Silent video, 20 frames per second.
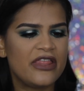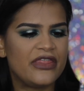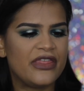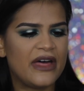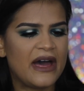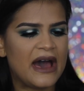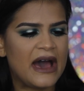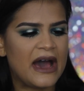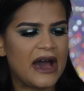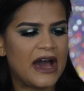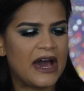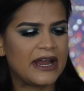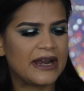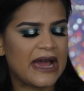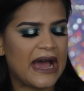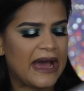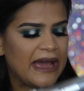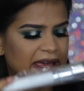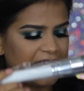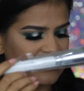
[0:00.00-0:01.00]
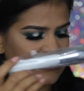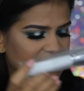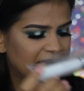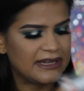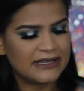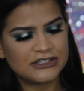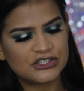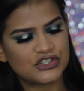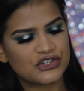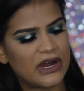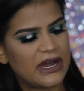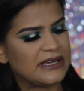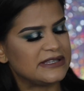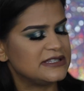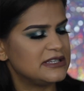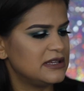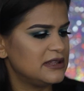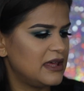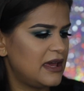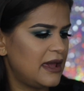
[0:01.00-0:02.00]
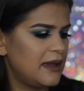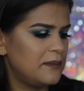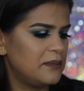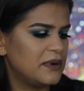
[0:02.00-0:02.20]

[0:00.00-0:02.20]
that I didn't try today,